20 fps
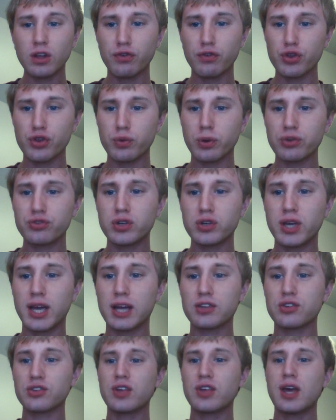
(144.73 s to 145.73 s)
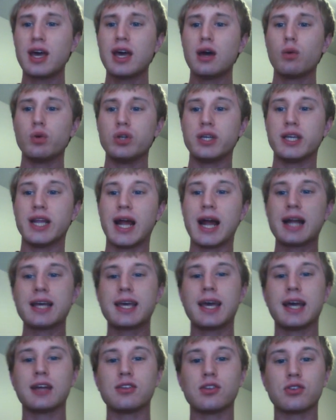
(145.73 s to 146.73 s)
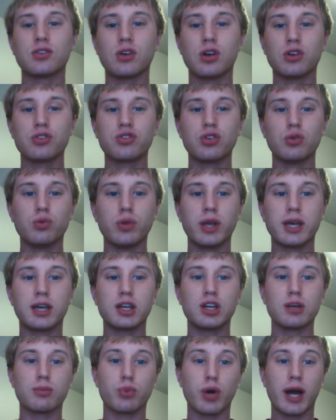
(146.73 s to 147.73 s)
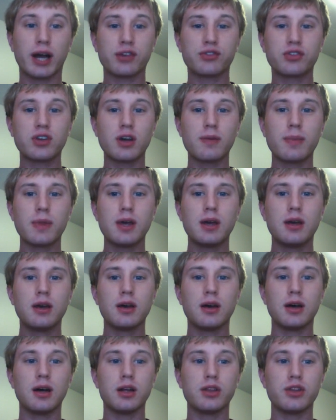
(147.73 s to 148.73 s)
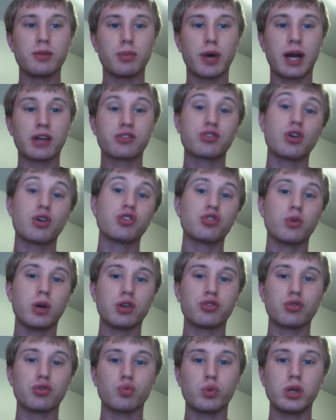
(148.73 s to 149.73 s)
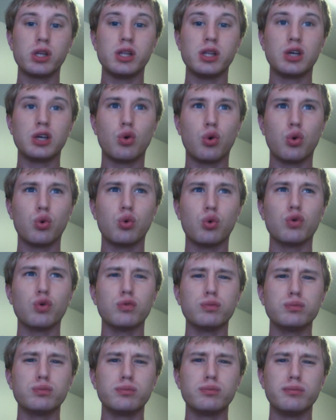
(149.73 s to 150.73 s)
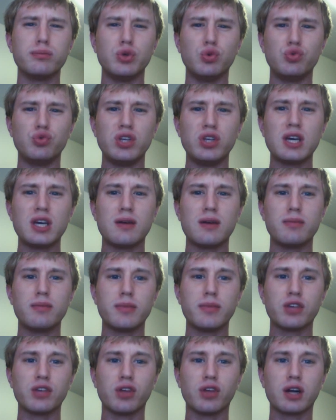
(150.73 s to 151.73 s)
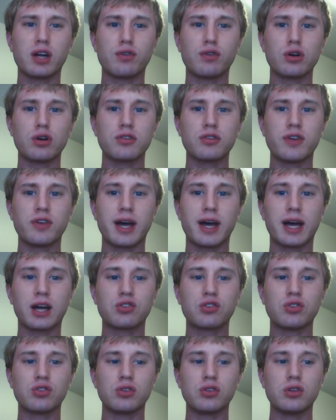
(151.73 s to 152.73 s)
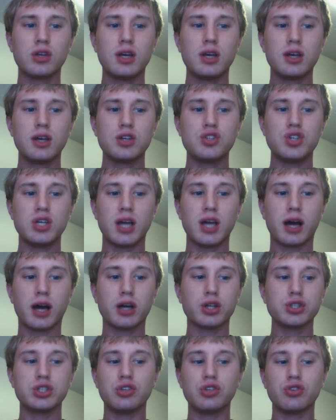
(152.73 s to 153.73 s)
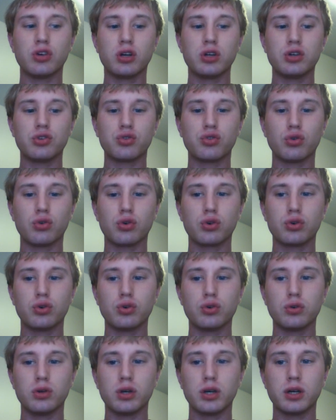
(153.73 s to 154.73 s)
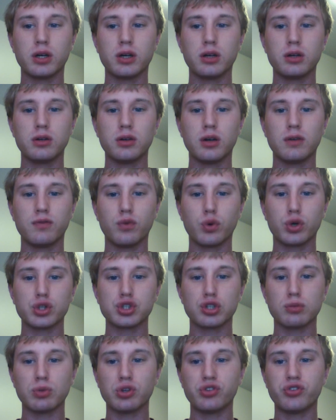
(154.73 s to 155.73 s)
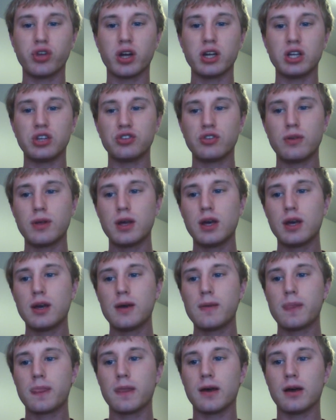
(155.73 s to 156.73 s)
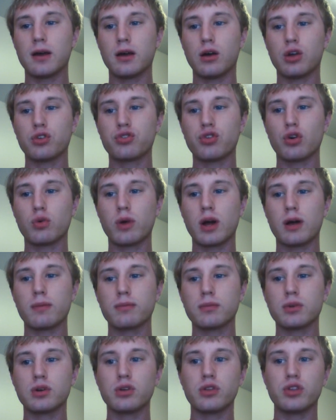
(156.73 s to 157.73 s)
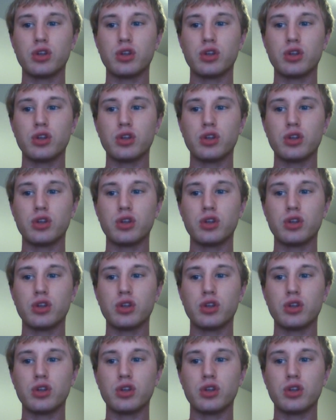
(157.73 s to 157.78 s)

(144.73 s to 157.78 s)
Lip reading: further western Kansas. When you get out of Kansas, also Lincoln, Nebraska. Nebraska also has a really cool museum. There's a lot of artifacts and genealogies on historical Volga-German studies. Also around